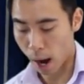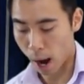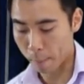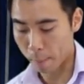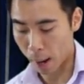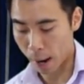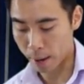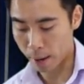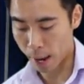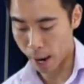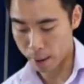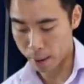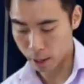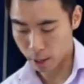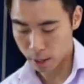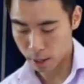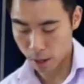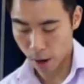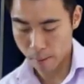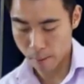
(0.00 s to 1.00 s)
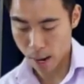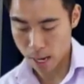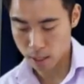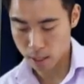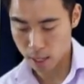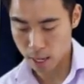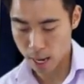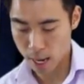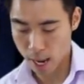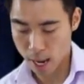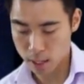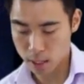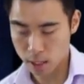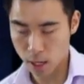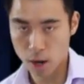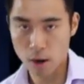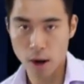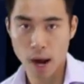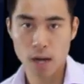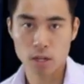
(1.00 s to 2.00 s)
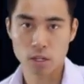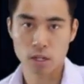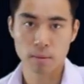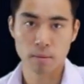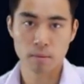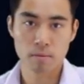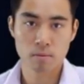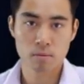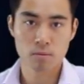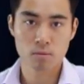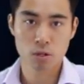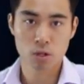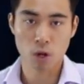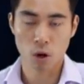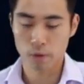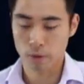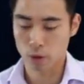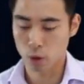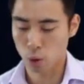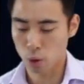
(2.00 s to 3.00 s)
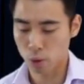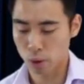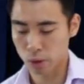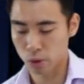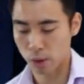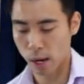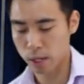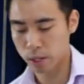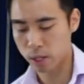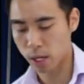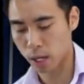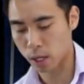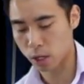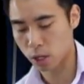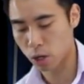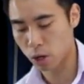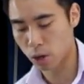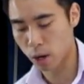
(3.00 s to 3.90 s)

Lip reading: And then going back to here, so actually solving your quadratic,